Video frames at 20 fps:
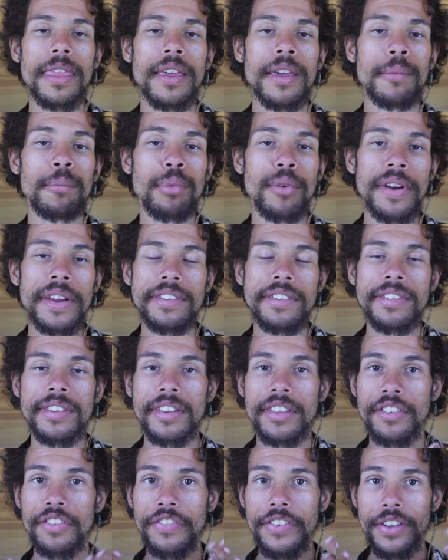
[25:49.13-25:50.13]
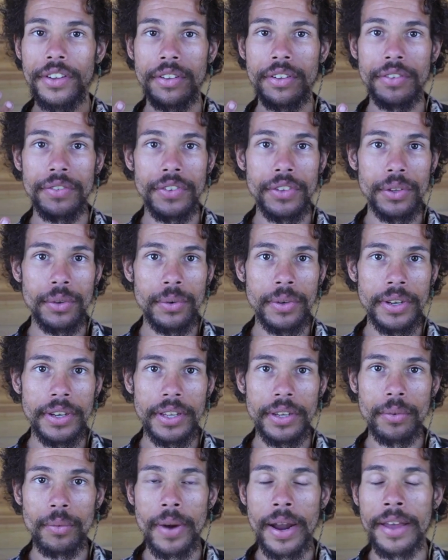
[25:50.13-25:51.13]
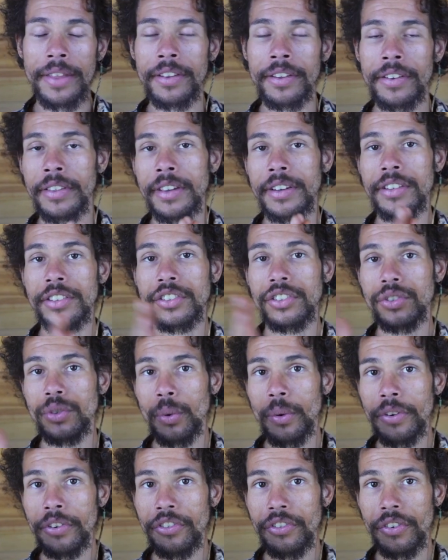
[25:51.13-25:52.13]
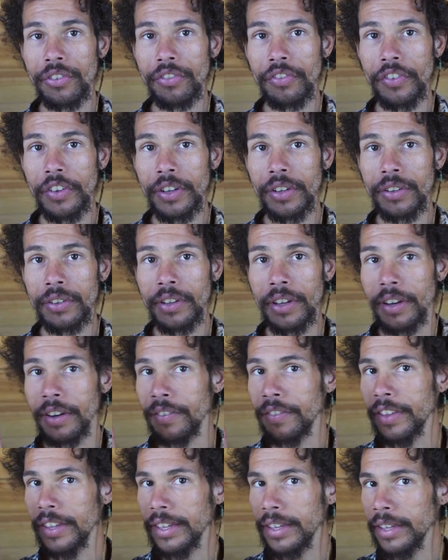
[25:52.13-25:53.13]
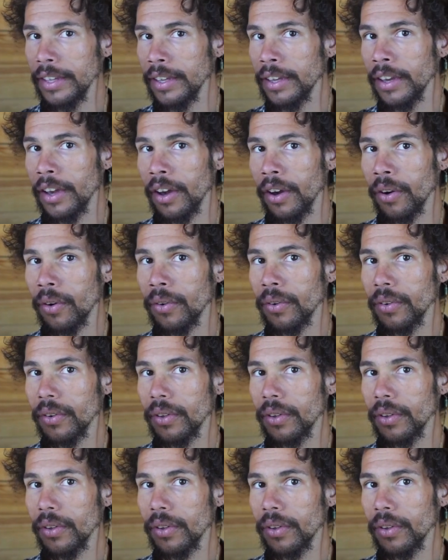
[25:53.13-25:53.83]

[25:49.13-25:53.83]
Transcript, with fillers: embracing the field of unity rather the distortion field of the ego.